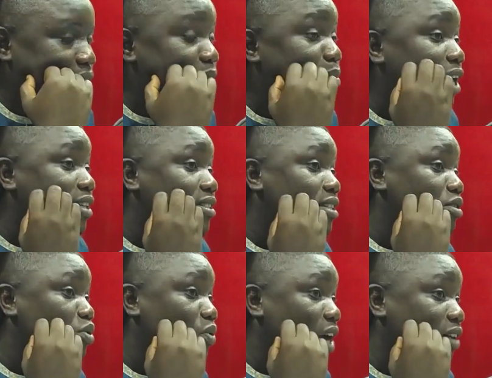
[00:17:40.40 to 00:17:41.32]
But since
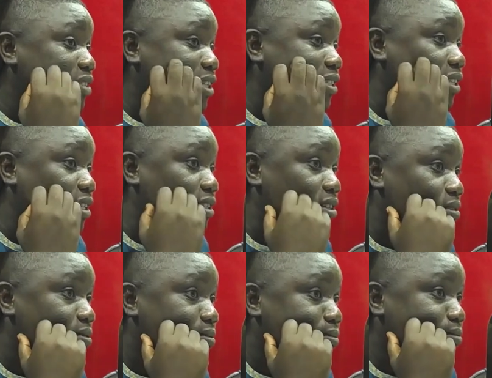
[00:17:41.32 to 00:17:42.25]
2006,
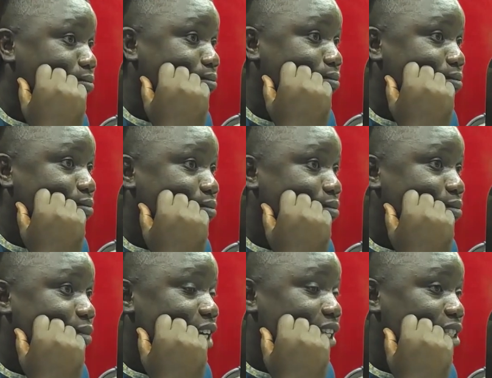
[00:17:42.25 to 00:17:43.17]

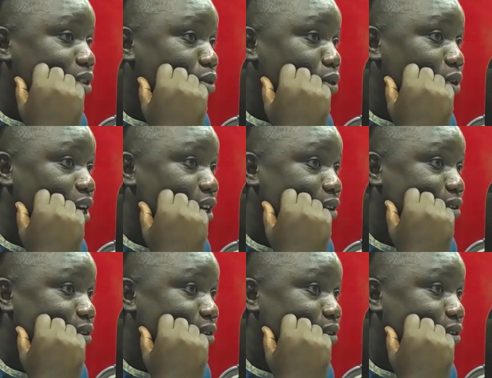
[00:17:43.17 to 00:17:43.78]
Yante home.